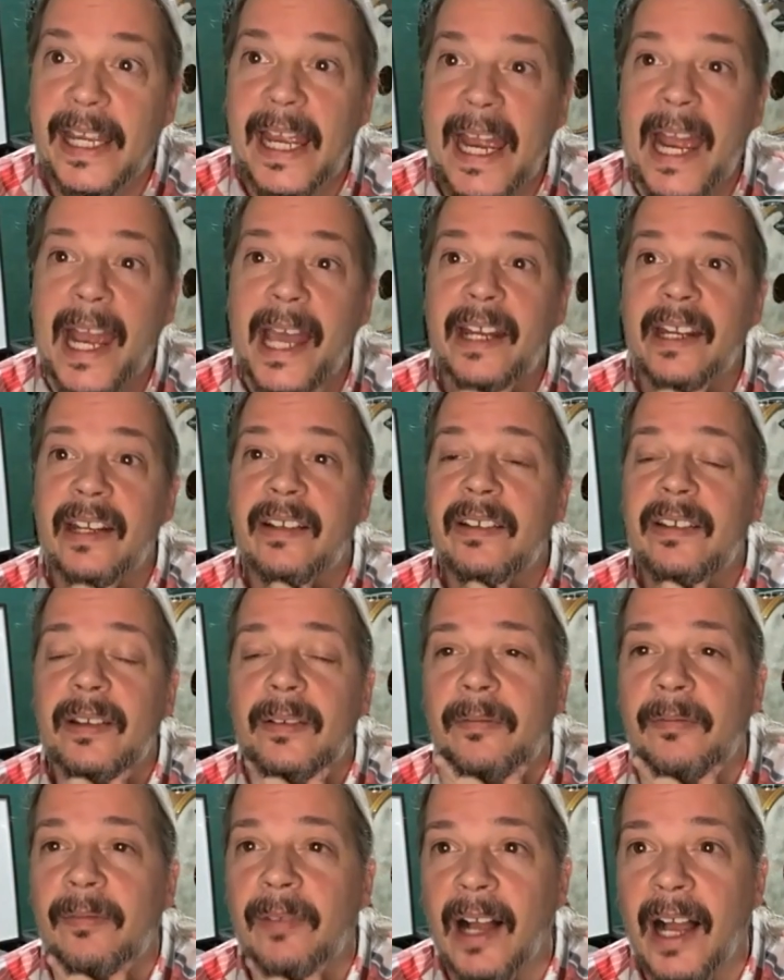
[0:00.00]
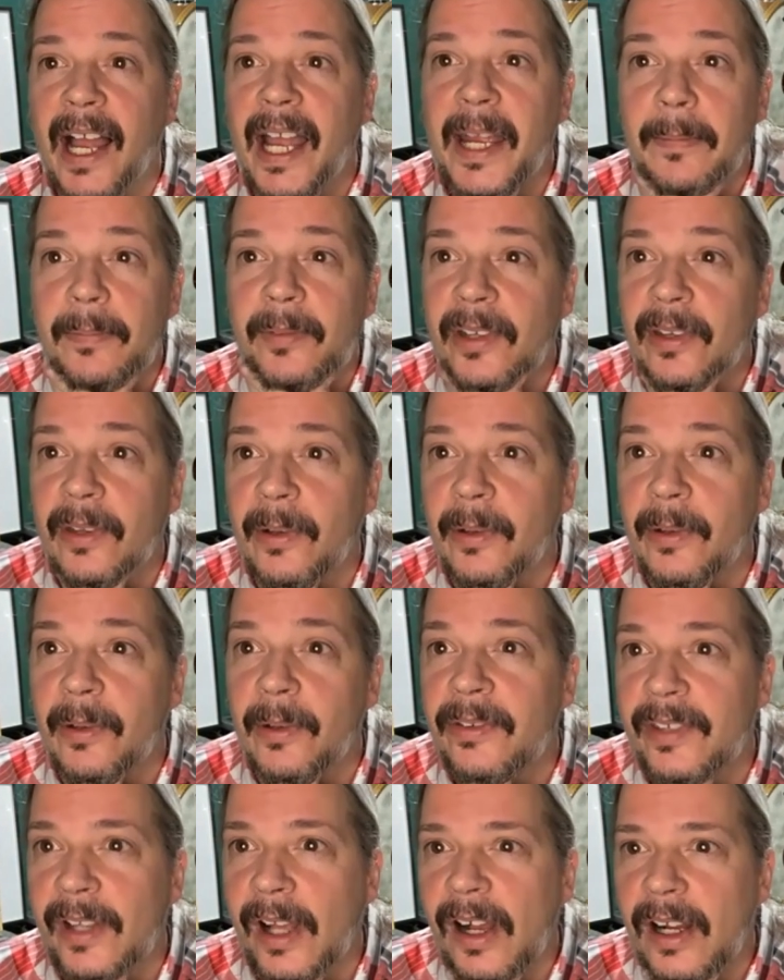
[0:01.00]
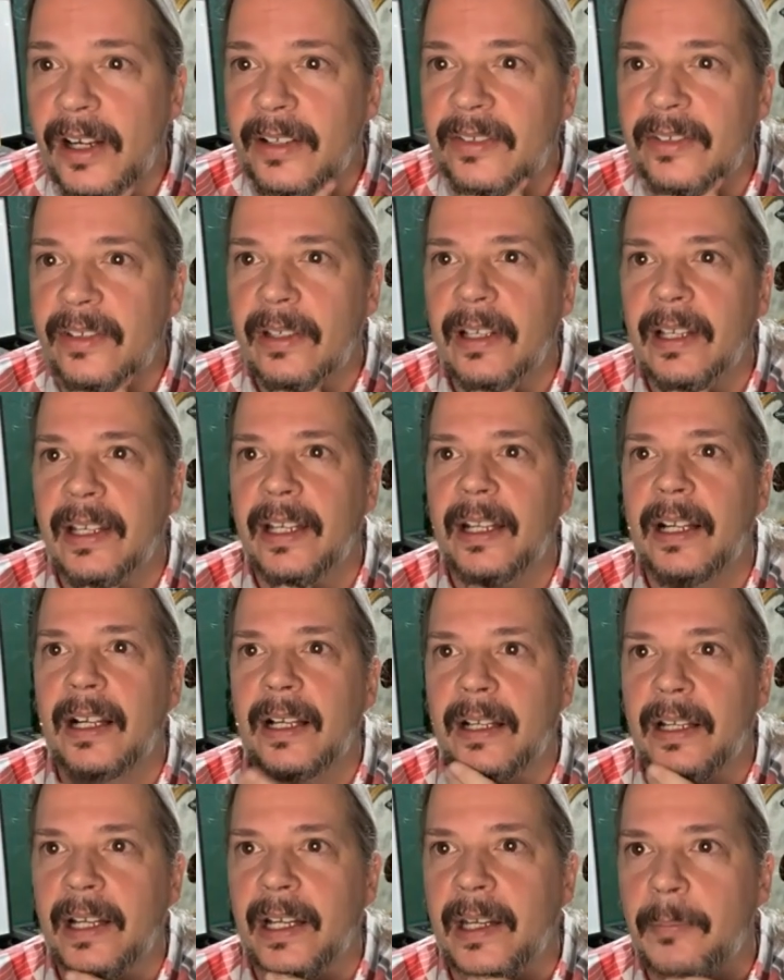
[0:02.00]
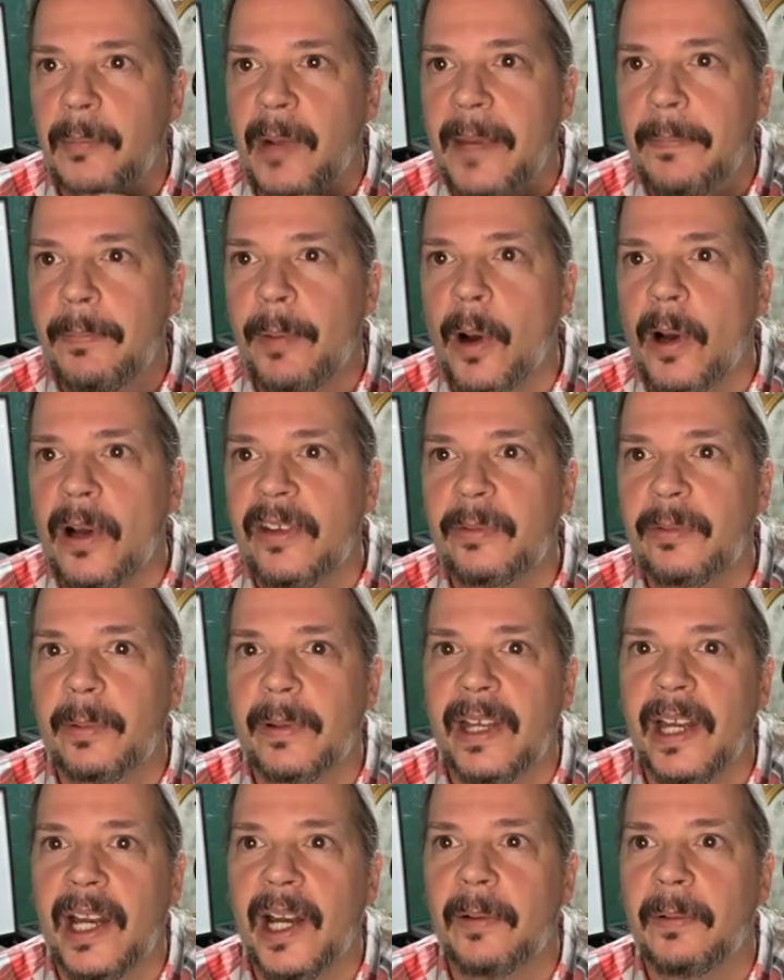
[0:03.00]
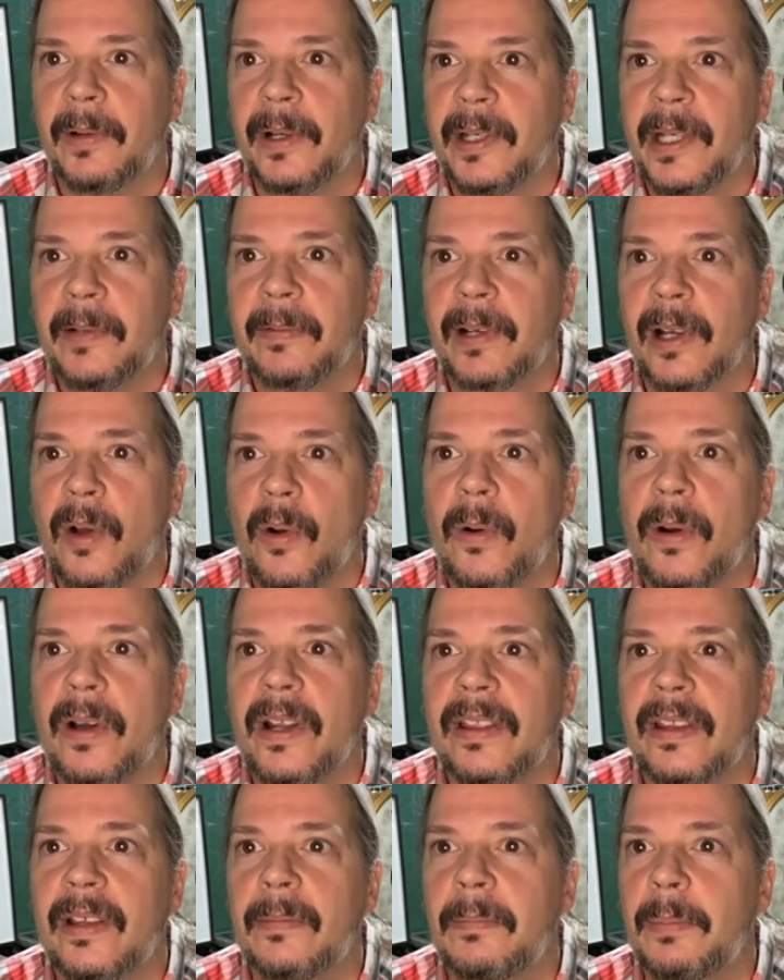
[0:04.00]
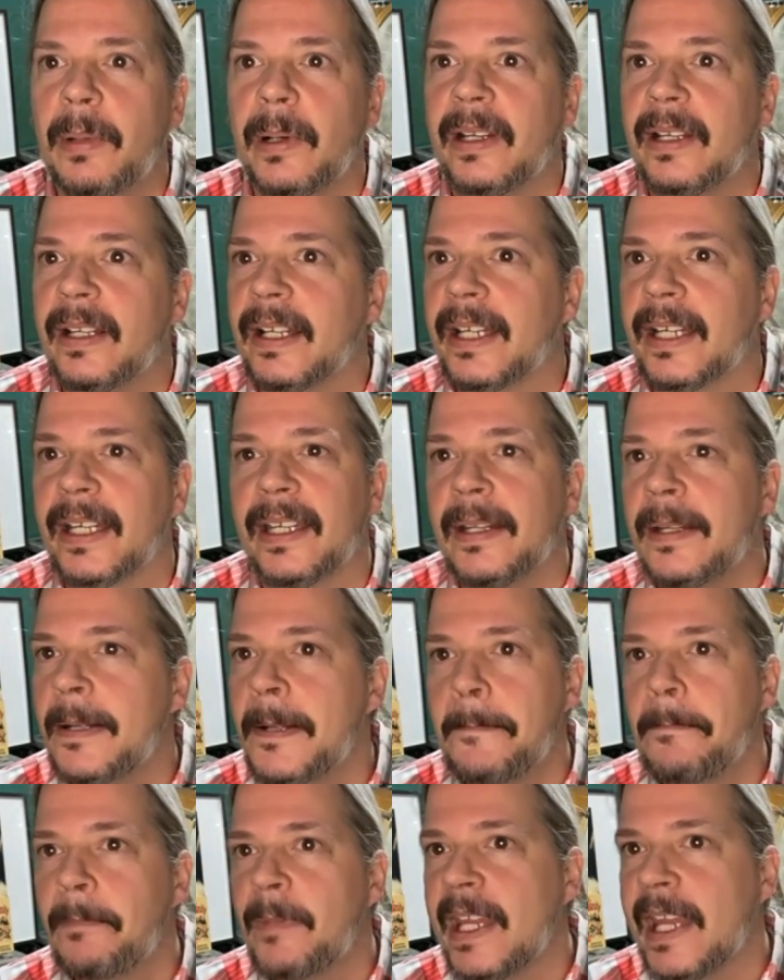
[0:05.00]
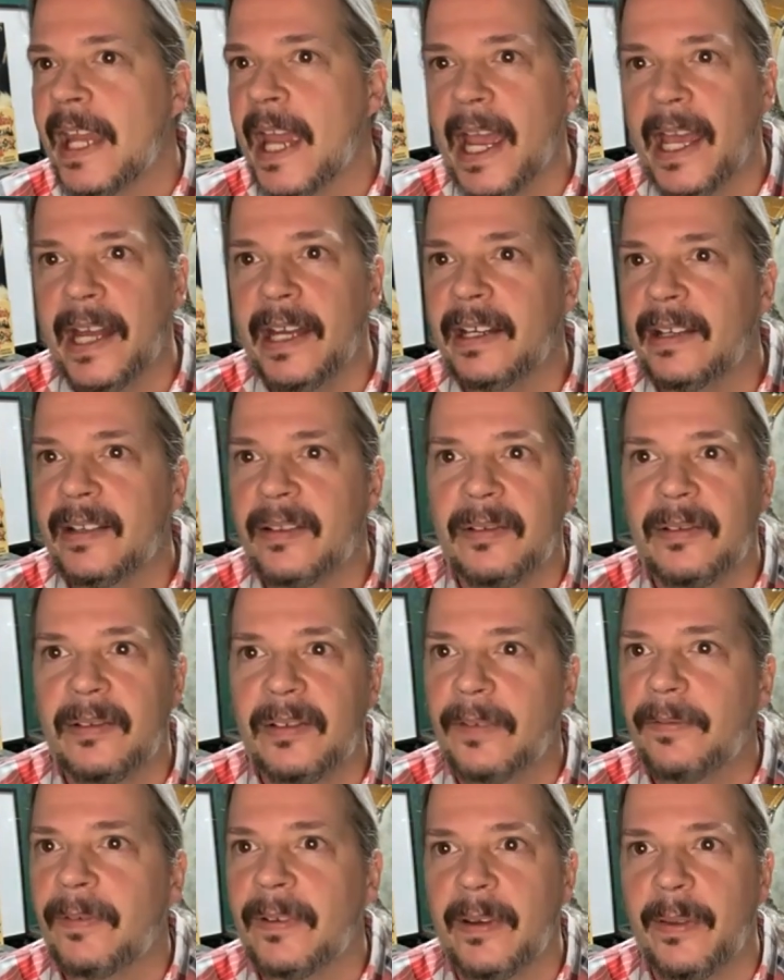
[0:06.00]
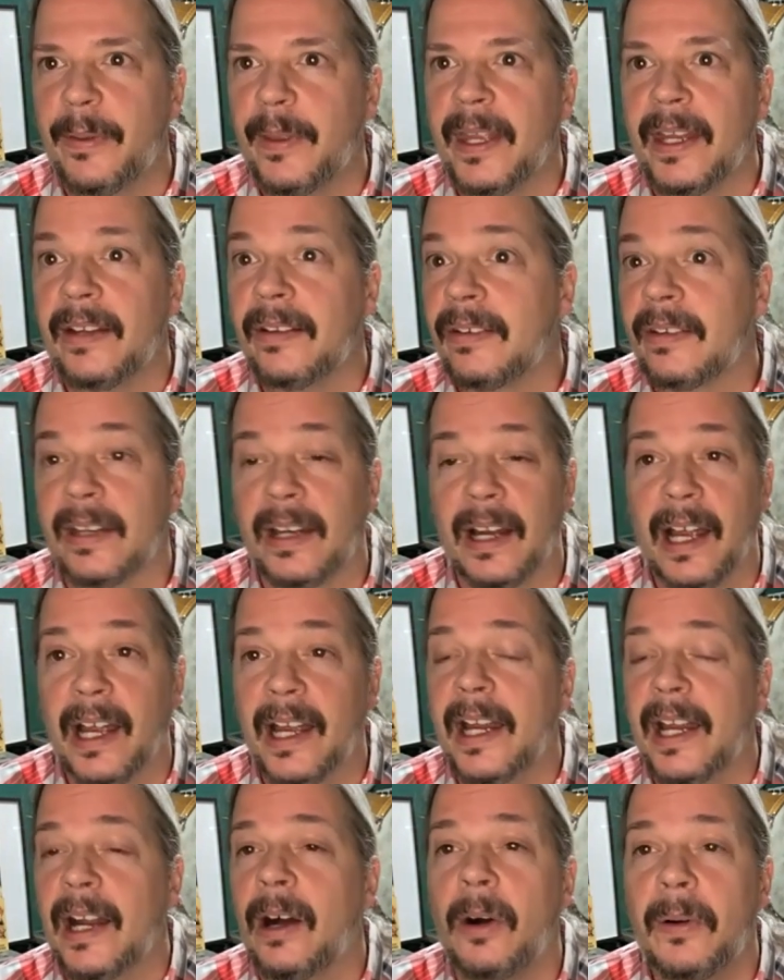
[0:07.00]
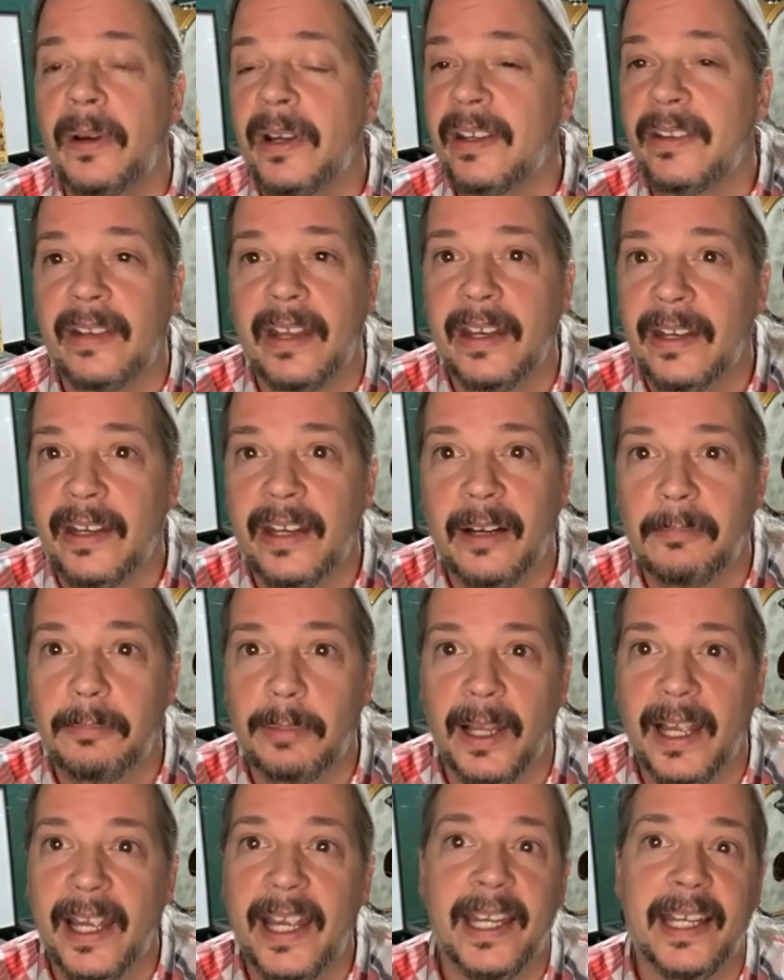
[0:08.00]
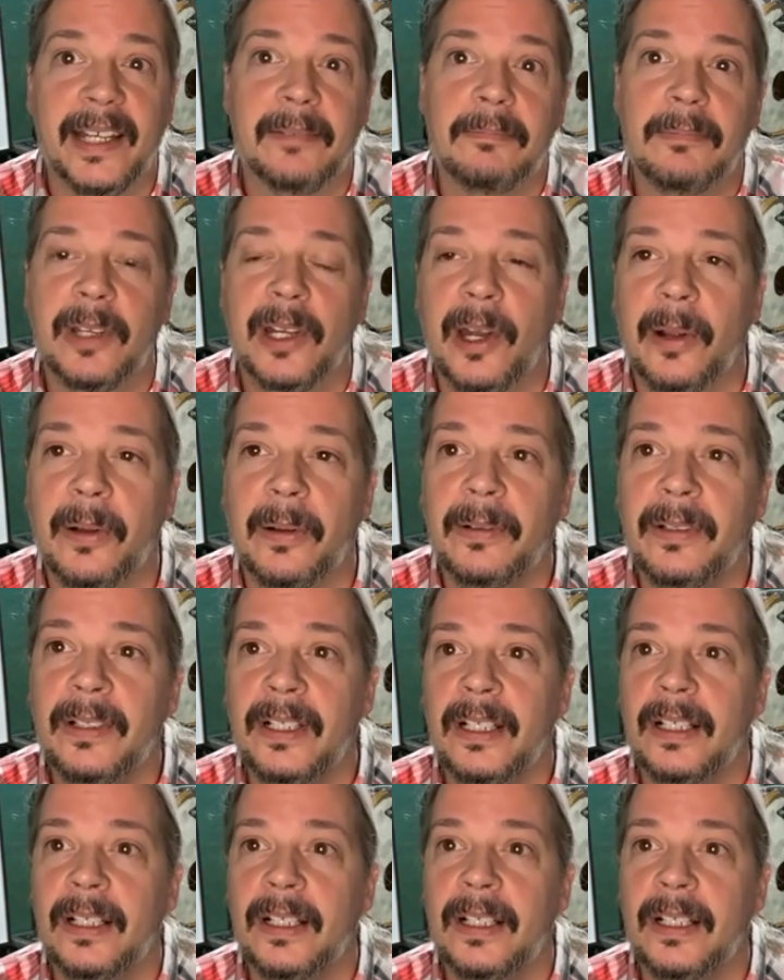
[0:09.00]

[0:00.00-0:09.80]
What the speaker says: added vibe to those songs. So like my parts were there when he recorded them, but like he added different things that I always ended up playing, you know.